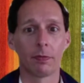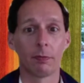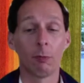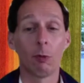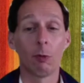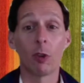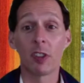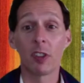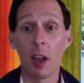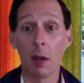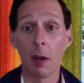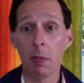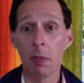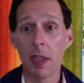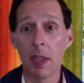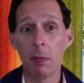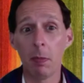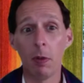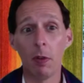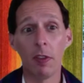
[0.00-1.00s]
For some
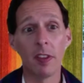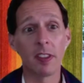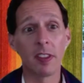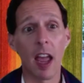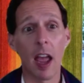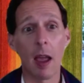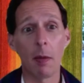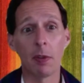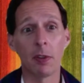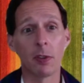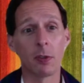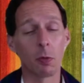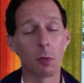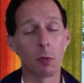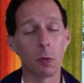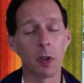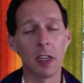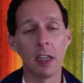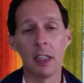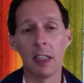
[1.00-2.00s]
people, this happens
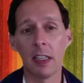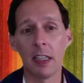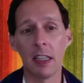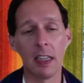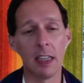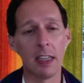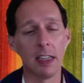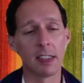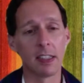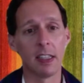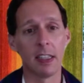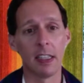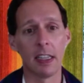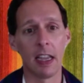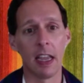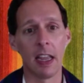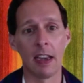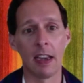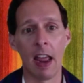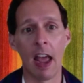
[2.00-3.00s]
really easily
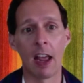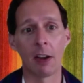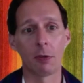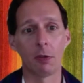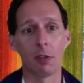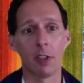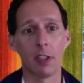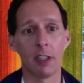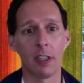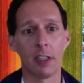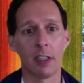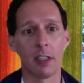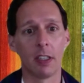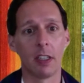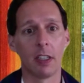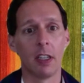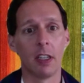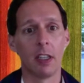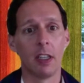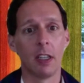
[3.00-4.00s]
and naturally.
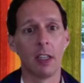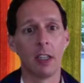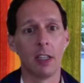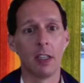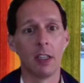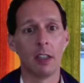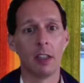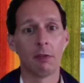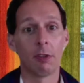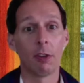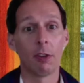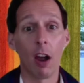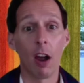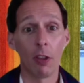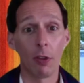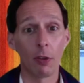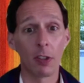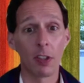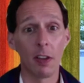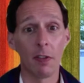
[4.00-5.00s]
For
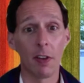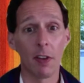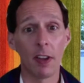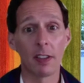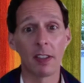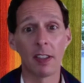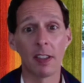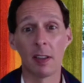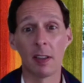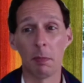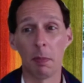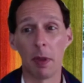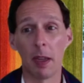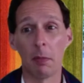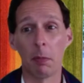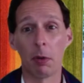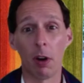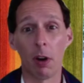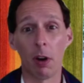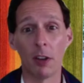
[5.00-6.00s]
others of us, it's a
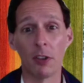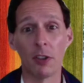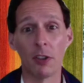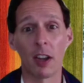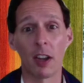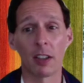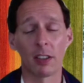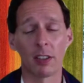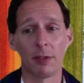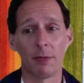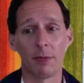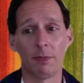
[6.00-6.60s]
big project.